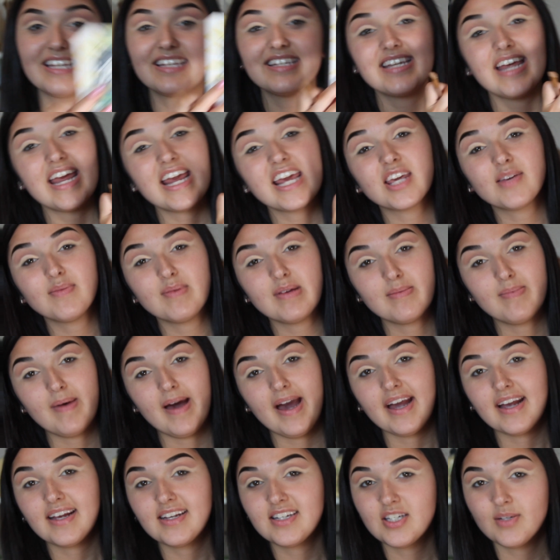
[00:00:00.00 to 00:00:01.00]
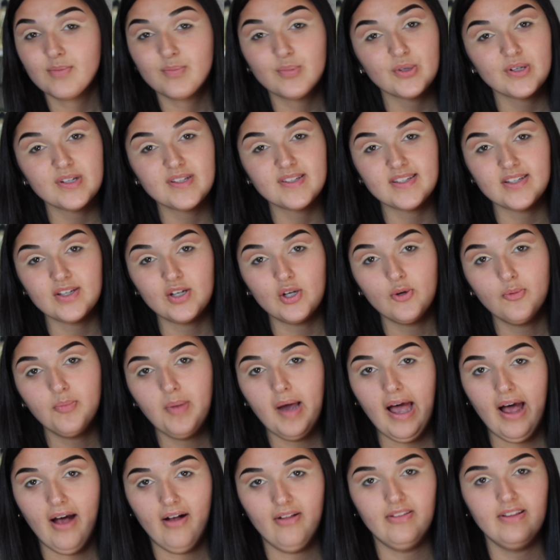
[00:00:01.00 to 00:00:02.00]
Take Me Back to Brazil
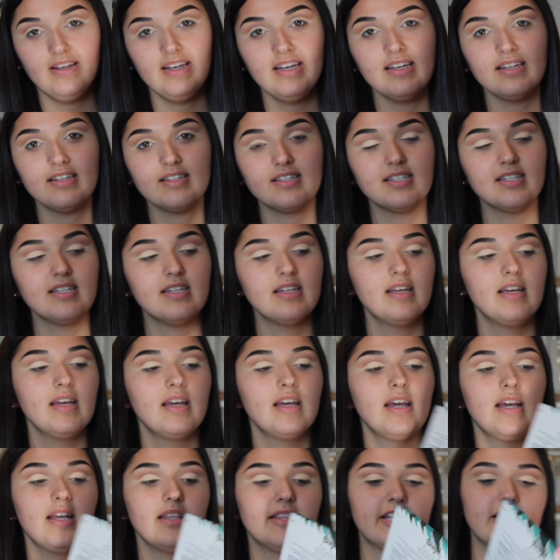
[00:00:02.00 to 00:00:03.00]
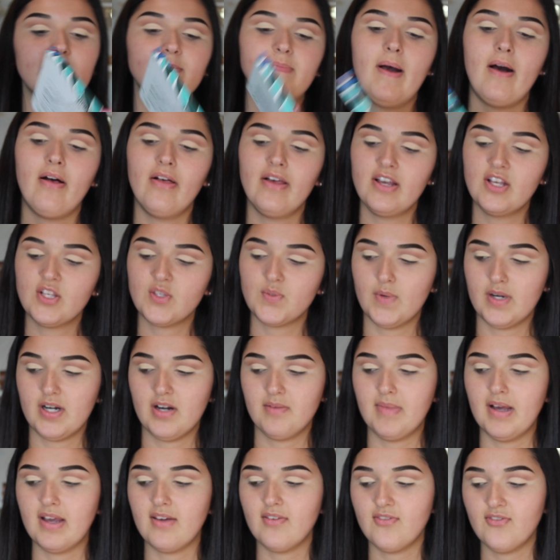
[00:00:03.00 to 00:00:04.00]
palette. This palette is one
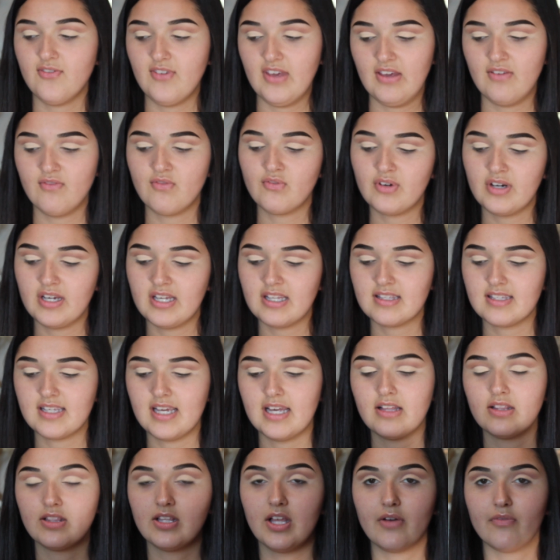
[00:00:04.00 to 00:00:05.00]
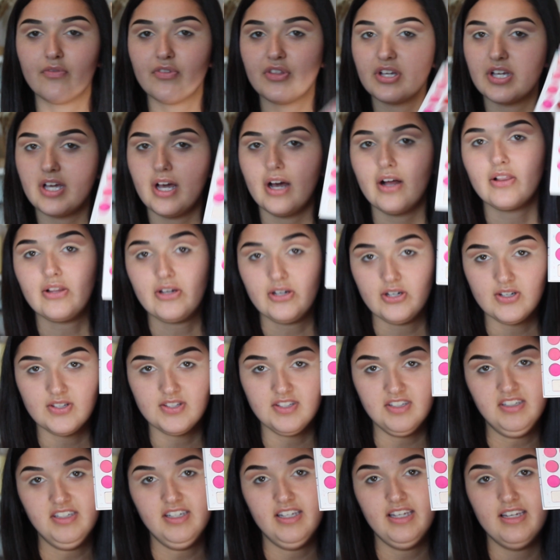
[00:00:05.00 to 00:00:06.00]
of my favorites. I love the colors
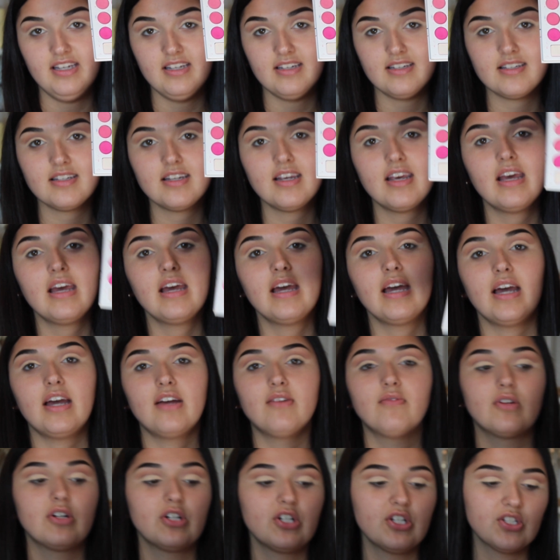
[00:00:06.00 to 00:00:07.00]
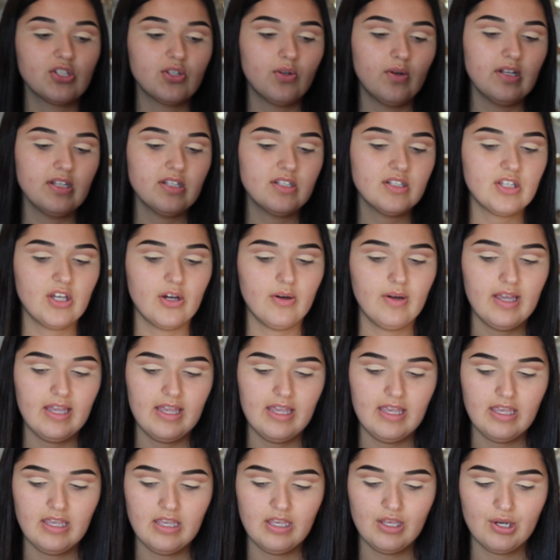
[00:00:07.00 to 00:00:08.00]
in it. And we're just going to go
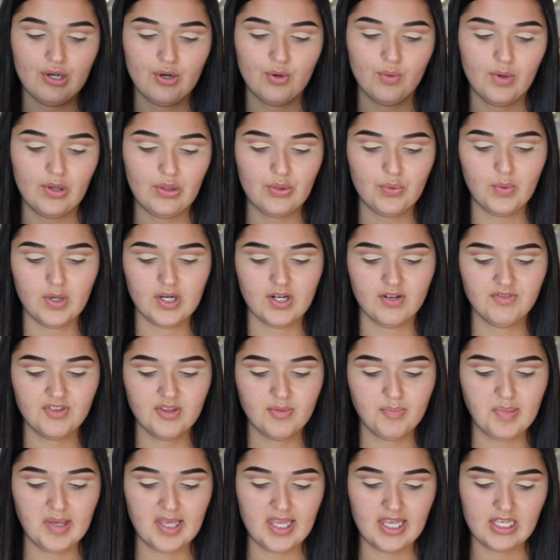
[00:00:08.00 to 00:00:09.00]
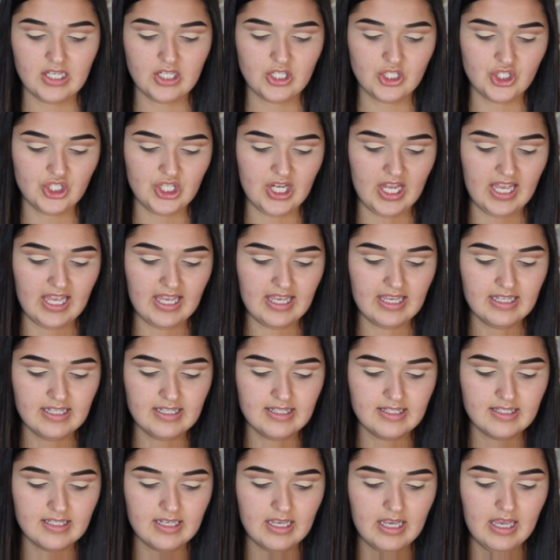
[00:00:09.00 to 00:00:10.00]
in with one of the pink
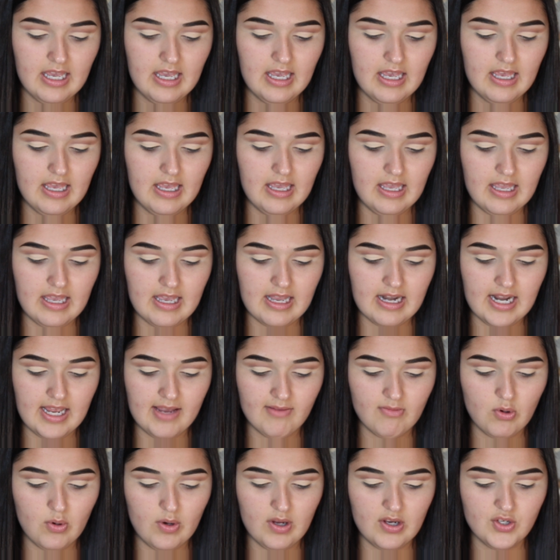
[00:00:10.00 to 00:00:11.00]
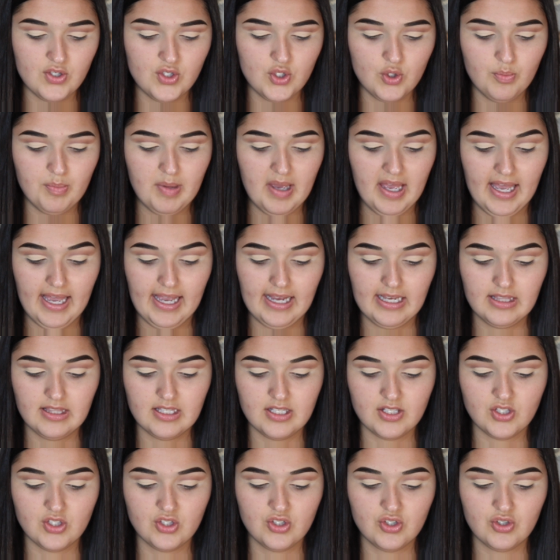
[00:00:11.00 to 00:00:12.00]
shades, and I'm going to pack
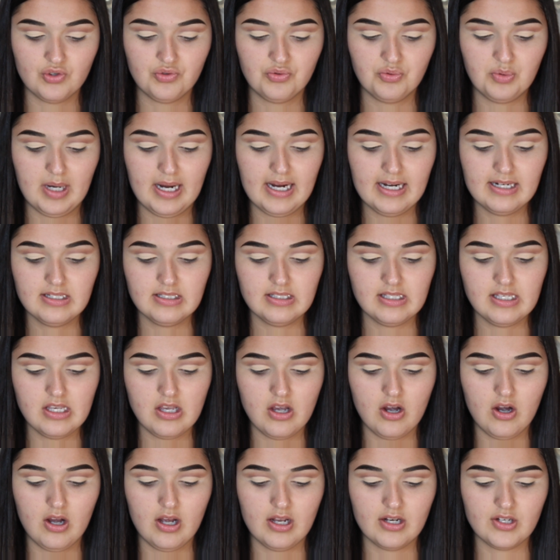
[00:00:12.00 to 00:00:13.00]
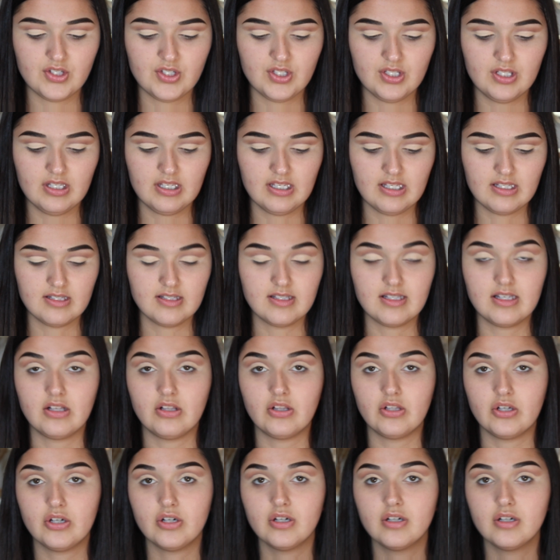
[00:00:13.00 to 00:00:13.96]
this directly onto the concealer.